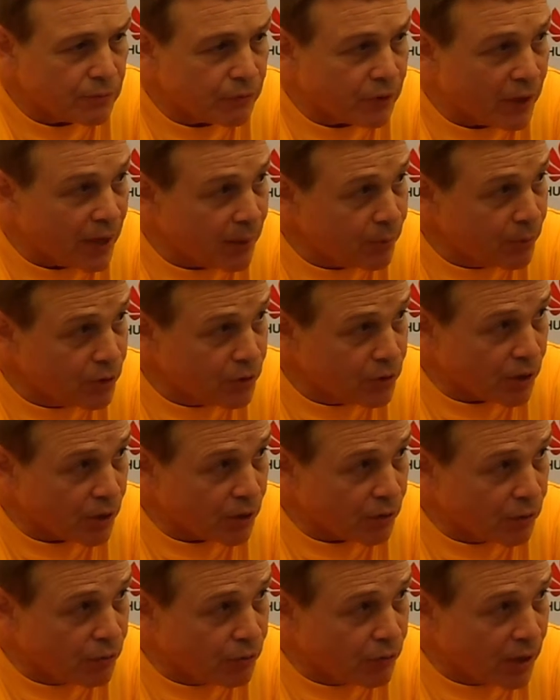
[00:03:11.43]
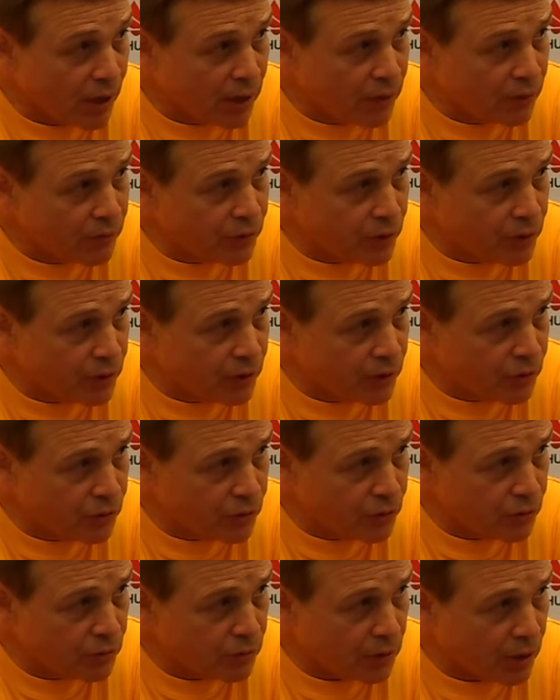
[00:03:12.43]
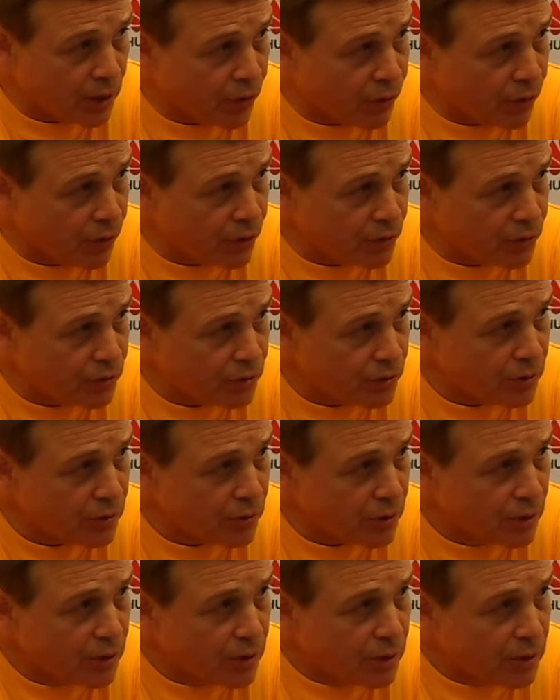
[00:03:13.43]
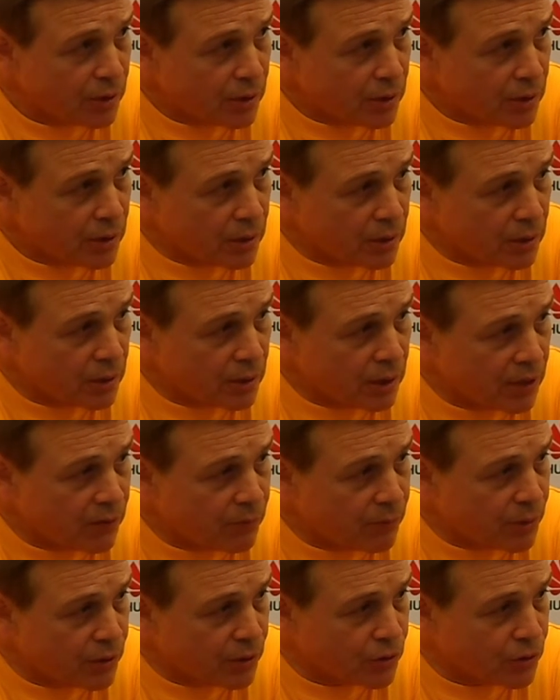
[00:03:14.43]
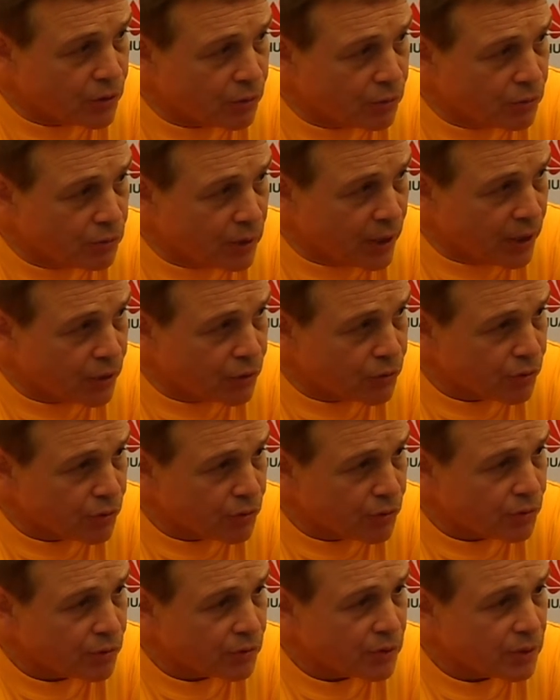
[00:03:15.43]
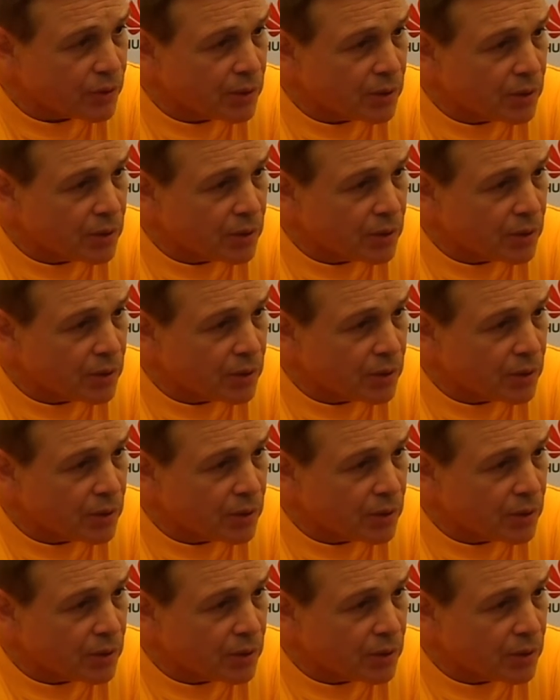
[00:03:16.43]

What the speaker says: families that are involved in these areas that have been so dangerous,